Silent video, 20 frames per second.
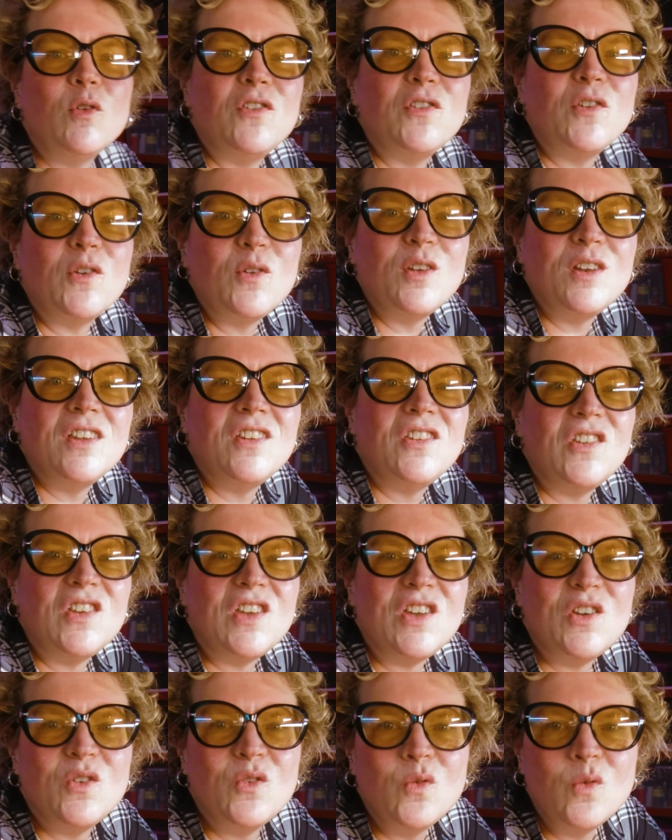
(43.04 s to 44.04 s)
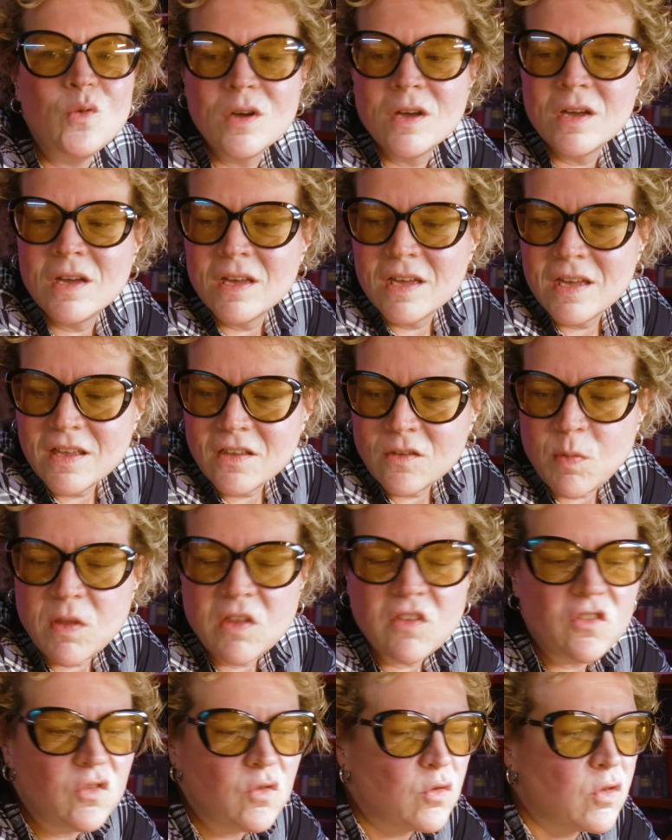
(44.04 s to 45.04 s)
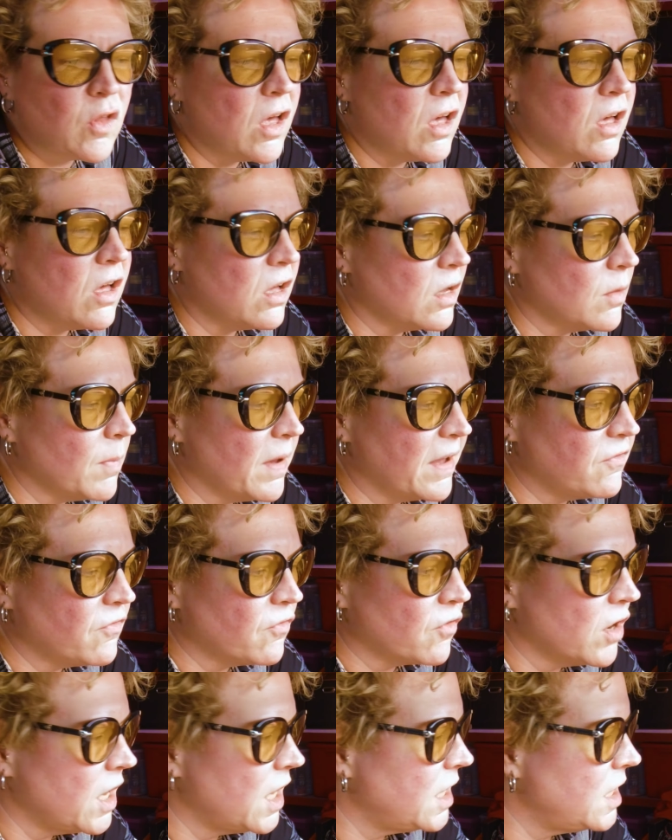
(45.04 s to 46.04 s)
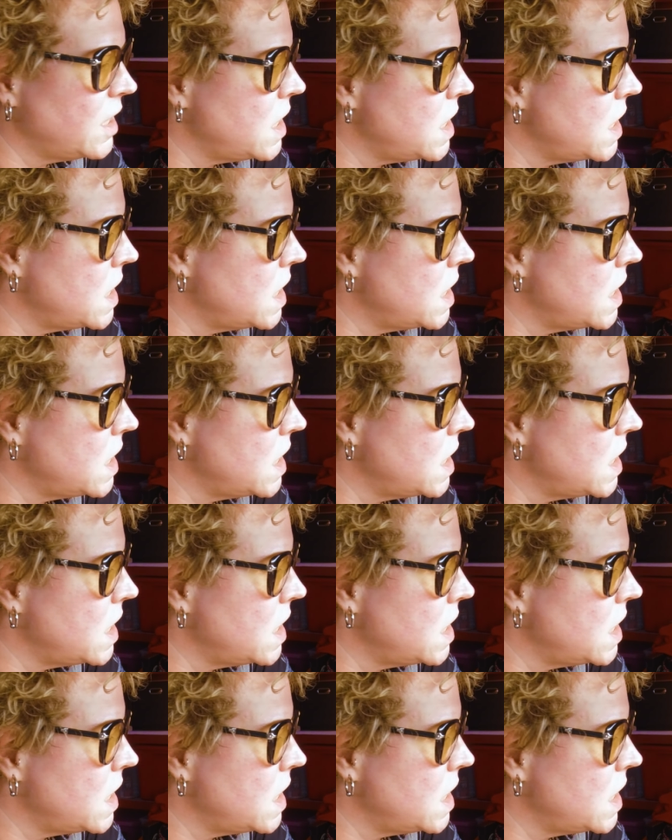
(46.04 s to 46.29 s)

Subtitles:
it's so good to see you. It's been too long, my friend.